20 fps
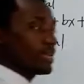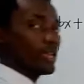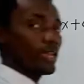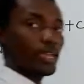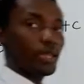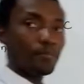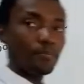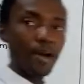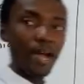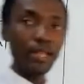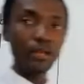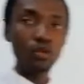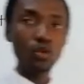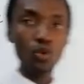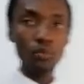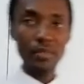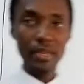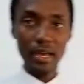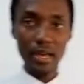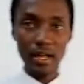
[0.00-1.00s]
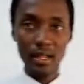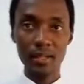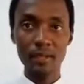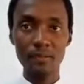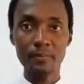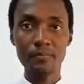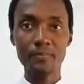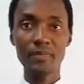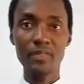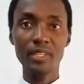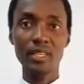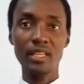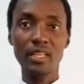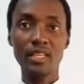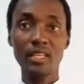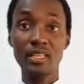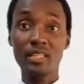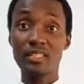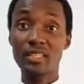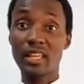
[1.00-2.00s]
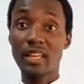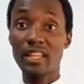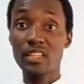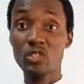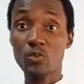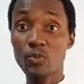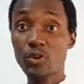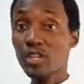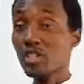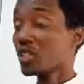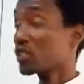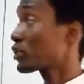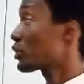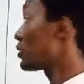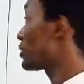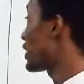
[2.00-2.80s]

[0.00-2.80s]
A binomial is an expression